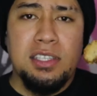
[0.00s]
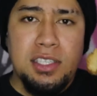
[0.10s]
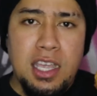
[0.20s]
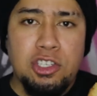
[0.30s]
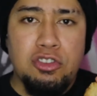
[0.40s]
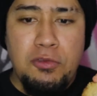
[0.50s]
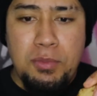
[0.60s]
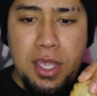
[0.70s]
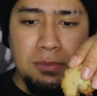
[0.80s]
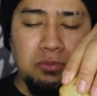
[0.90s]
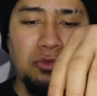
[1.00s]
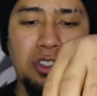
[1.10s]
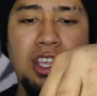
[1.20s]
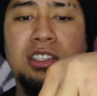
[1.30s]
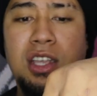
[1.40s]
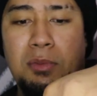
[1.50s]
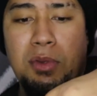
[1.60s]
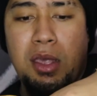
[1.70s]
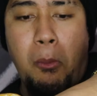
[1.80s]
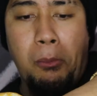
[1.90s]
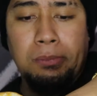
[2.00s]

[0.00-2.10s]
the texture of meat, tastes like meat,